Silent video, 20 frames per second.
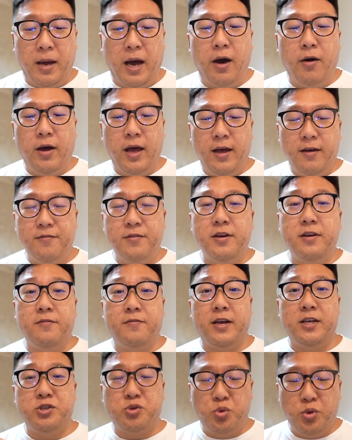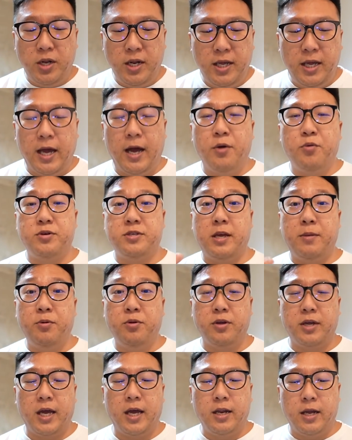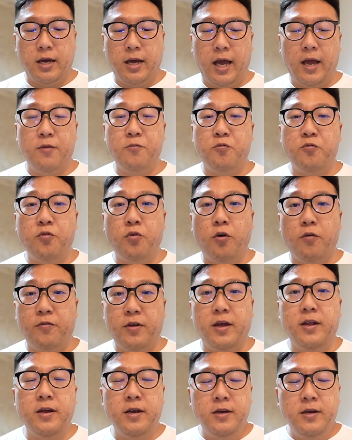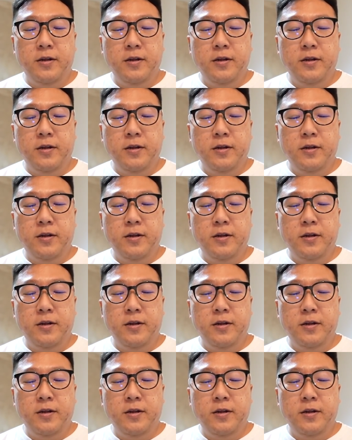However, eventually I was able to get a handful of it